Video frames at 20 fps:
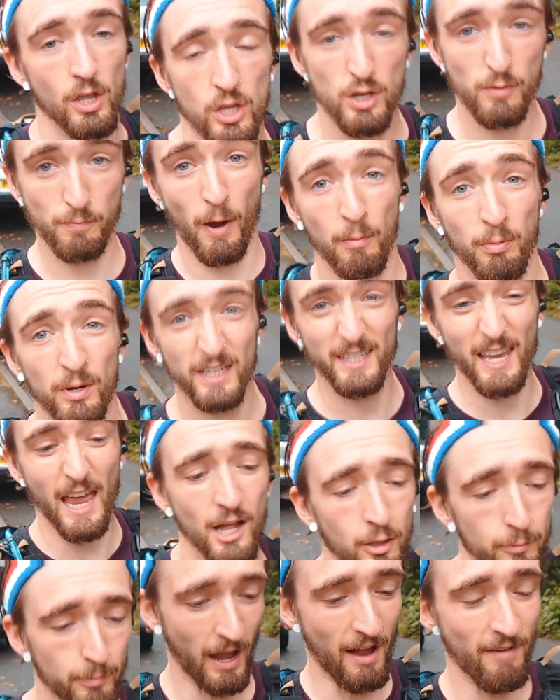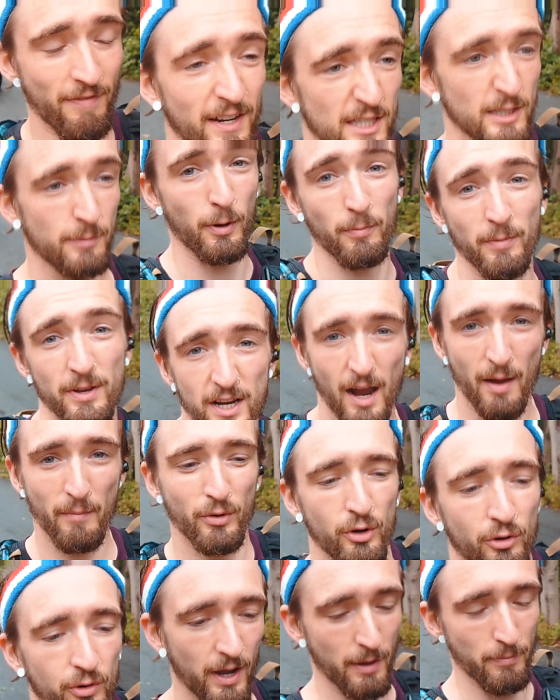You can probably tell, but I've had to put my
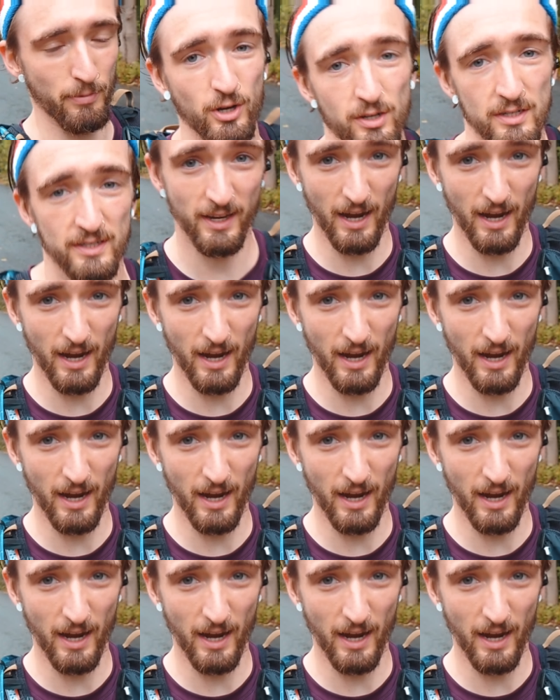camera away because